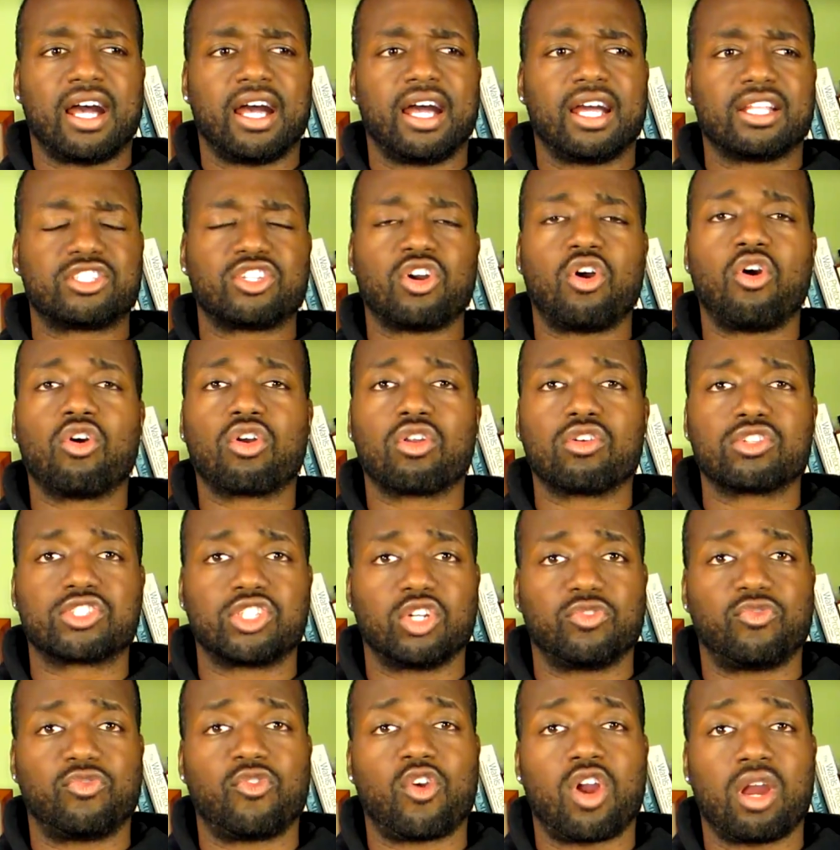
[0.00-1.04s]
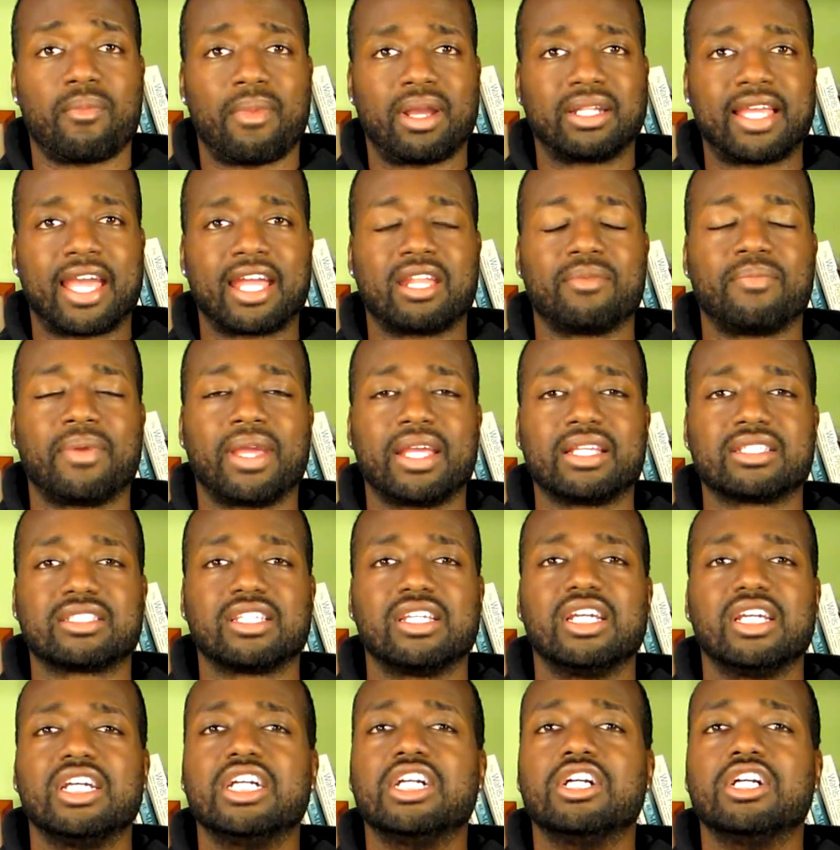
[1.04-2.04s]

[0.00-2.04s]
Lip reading: total so far in my database.